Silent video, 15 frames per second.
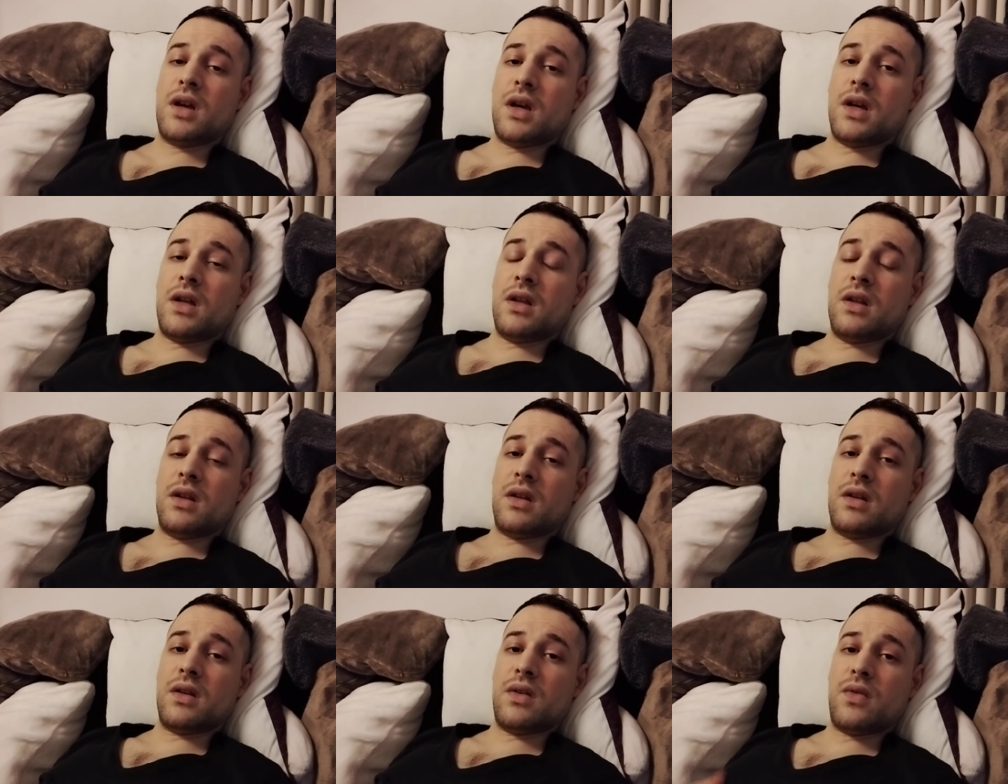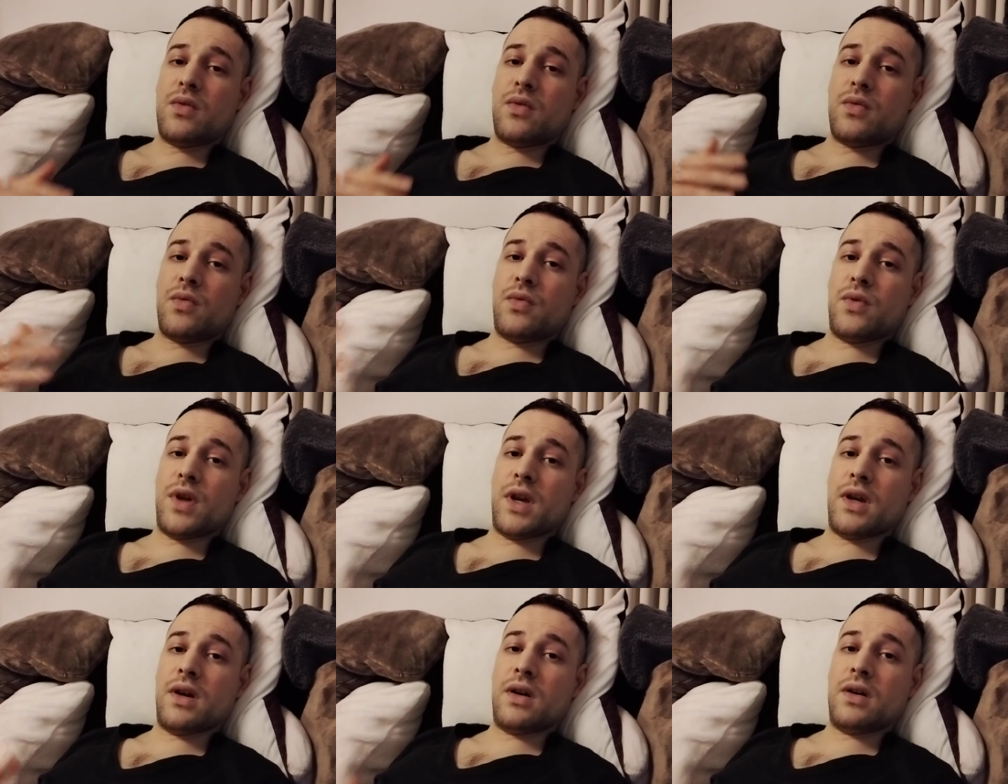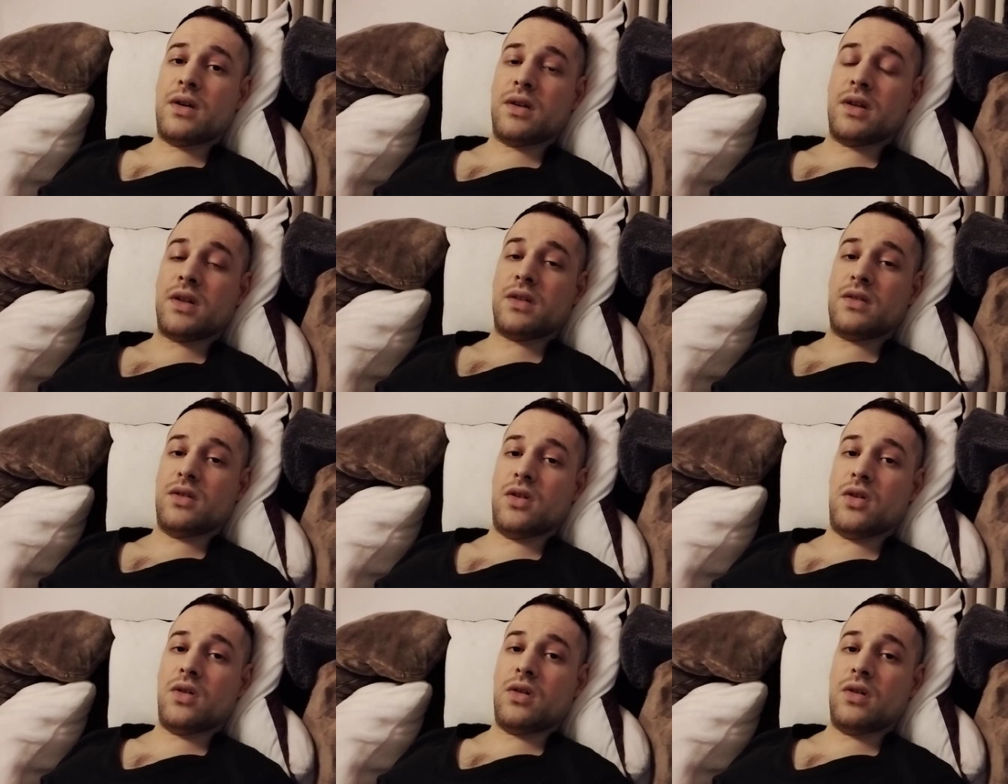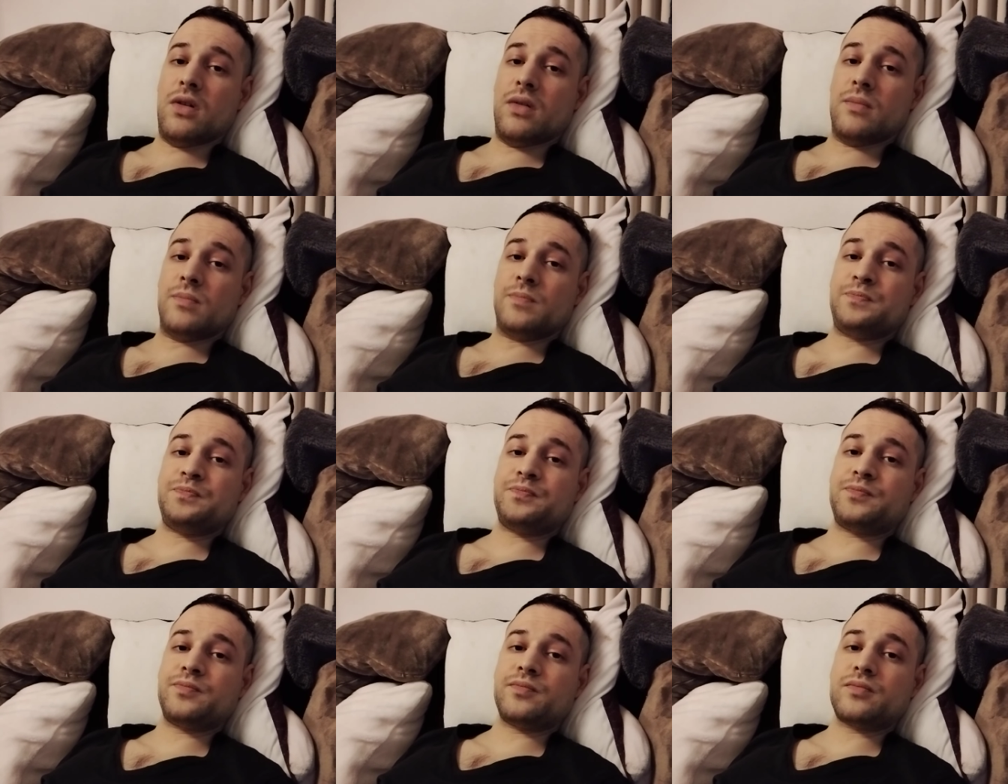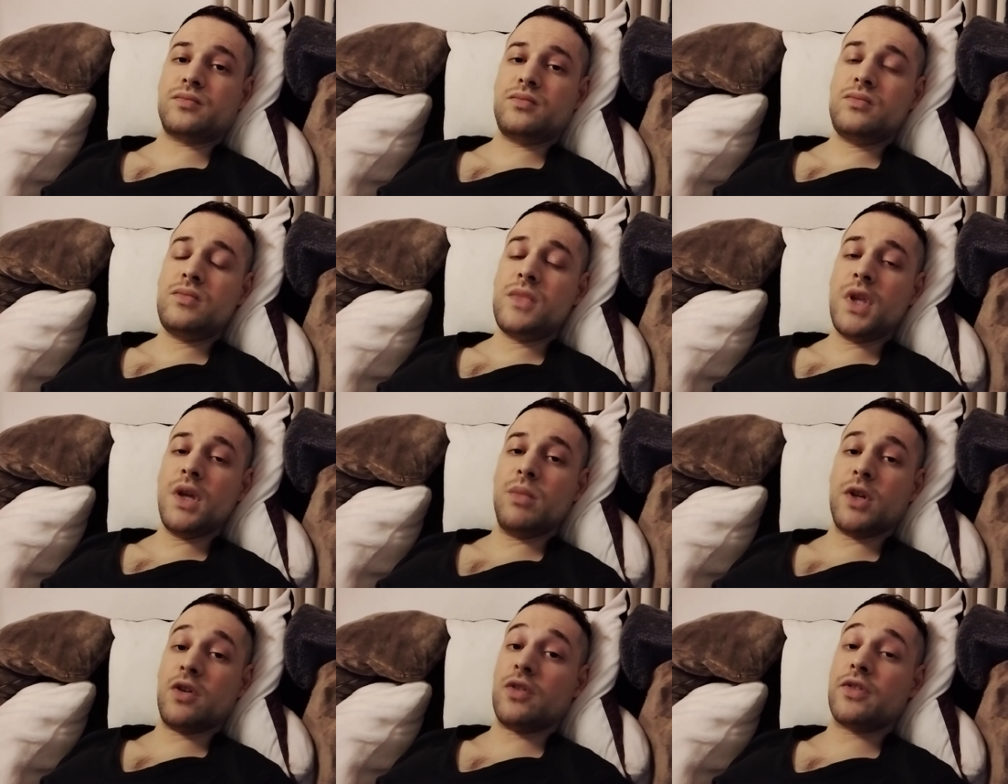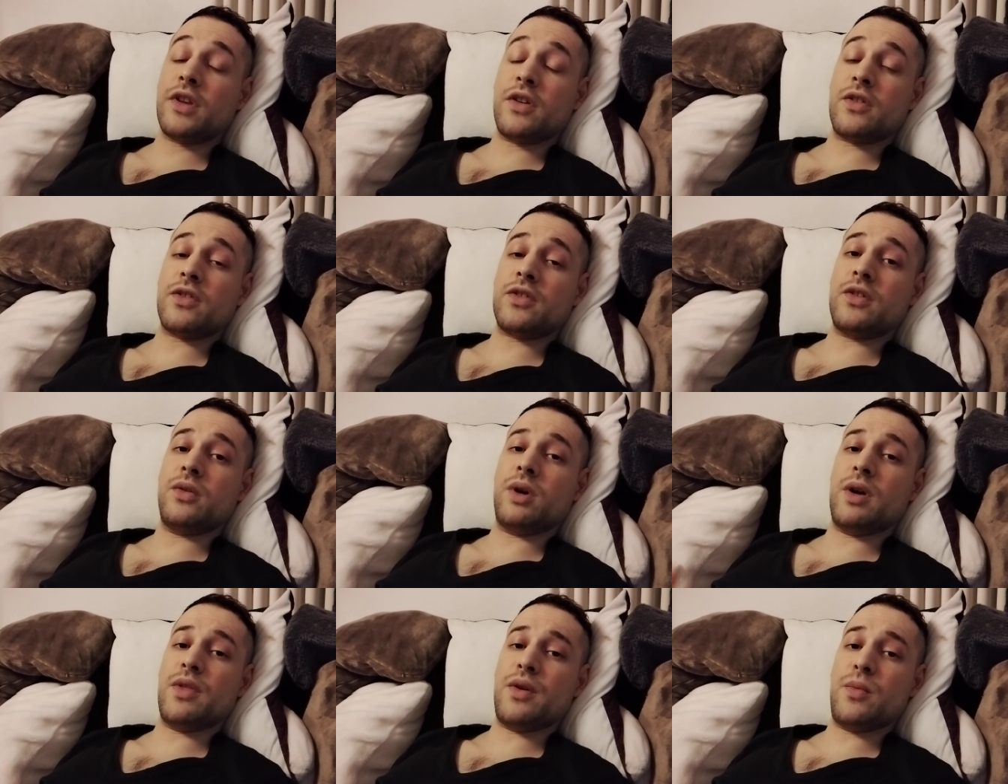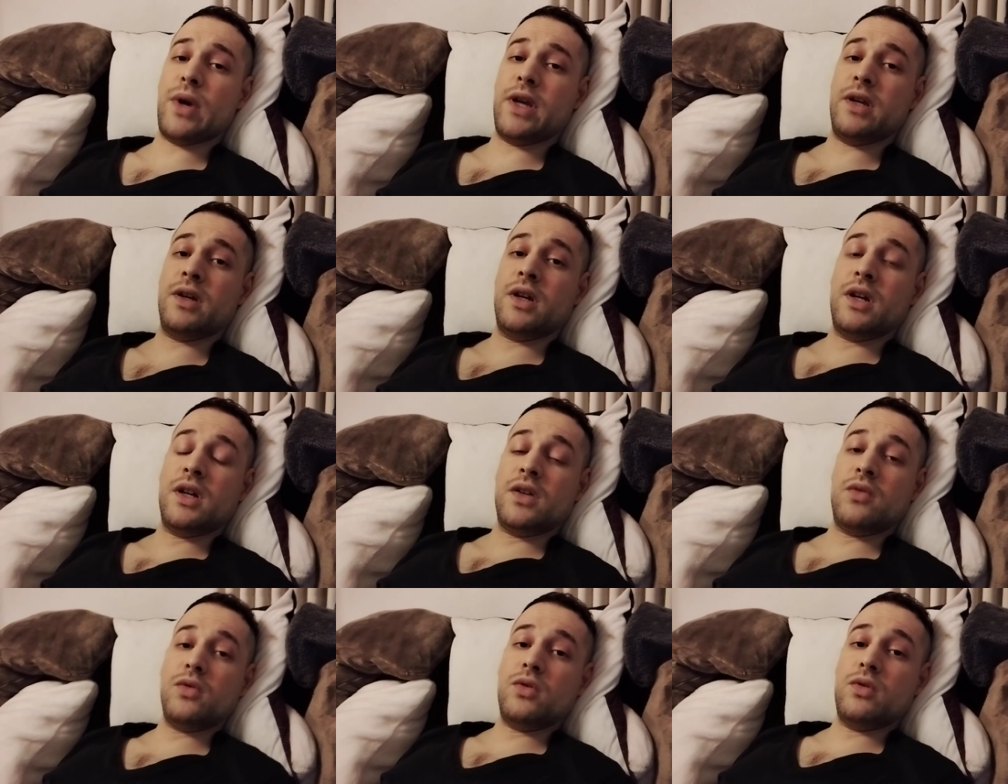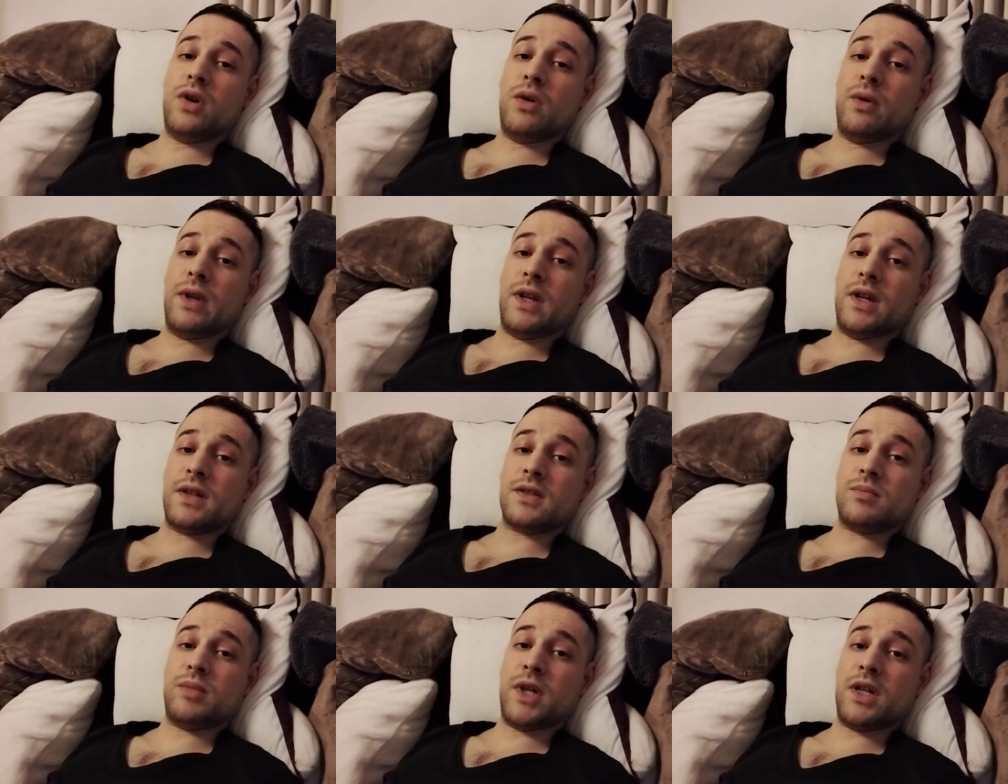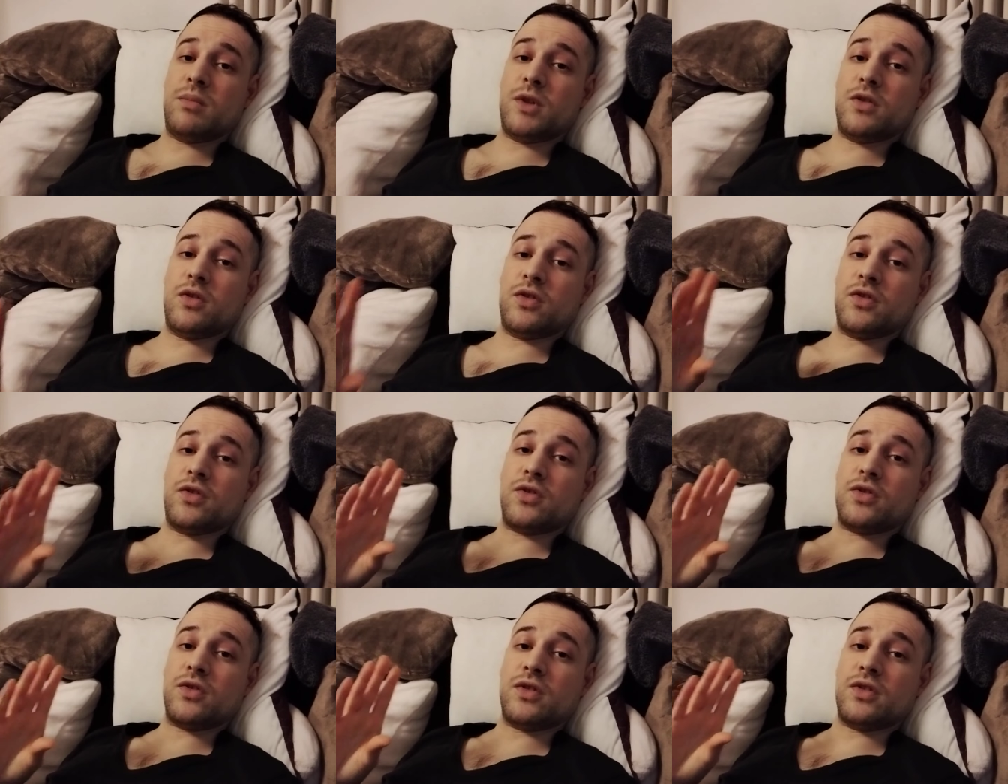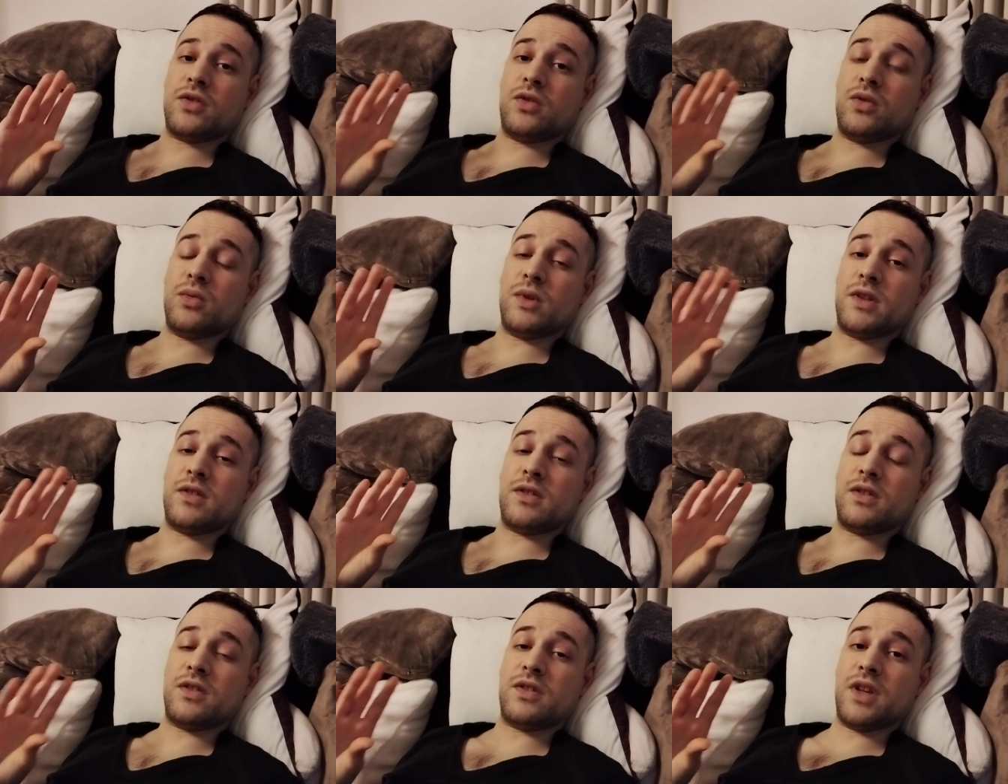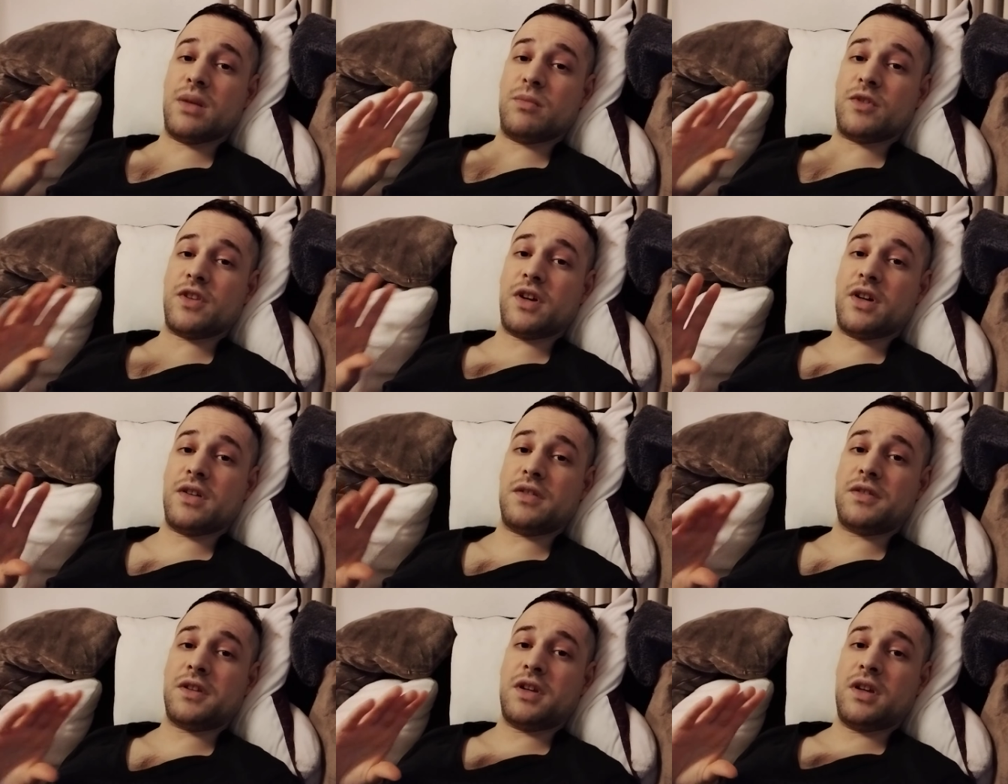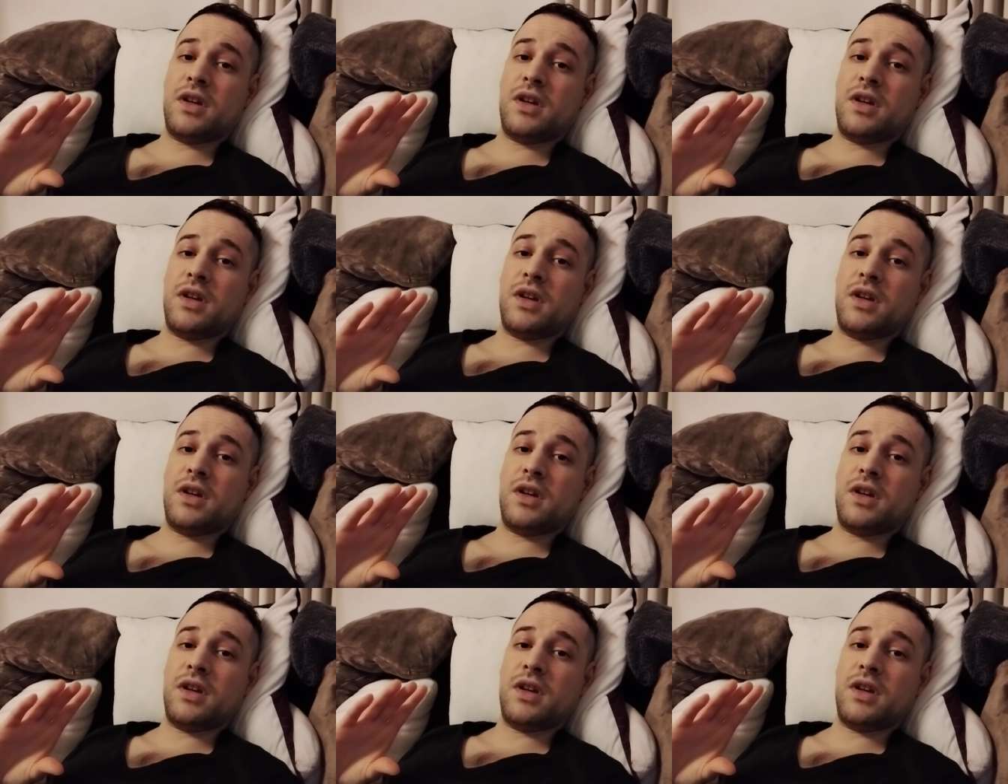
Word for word: and they are then gone, because there is no other way to grow and expand, because source is always the same size,